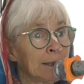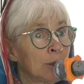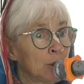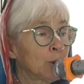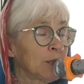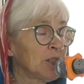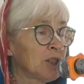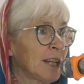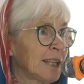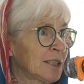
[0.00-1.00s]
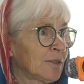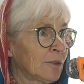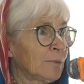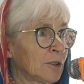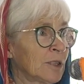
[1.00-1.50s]
took initiation
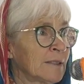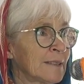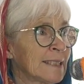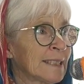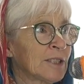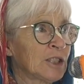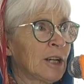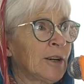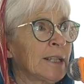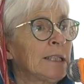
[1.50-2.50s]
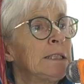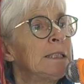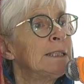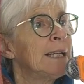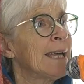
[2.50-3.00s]
from Srinivasacharya,
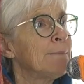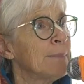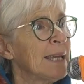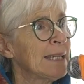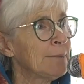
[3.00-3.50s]
and many,